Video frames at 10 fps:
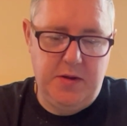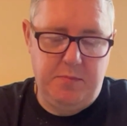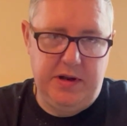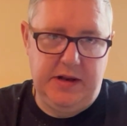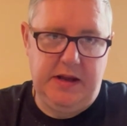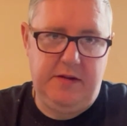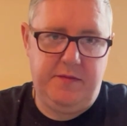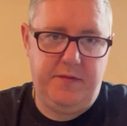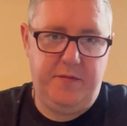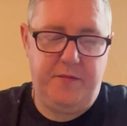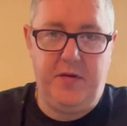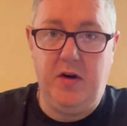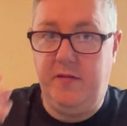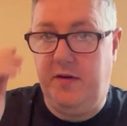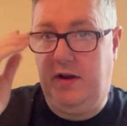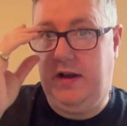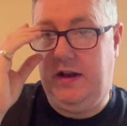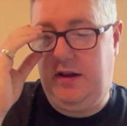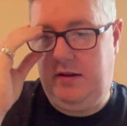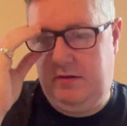believe
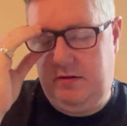fervently,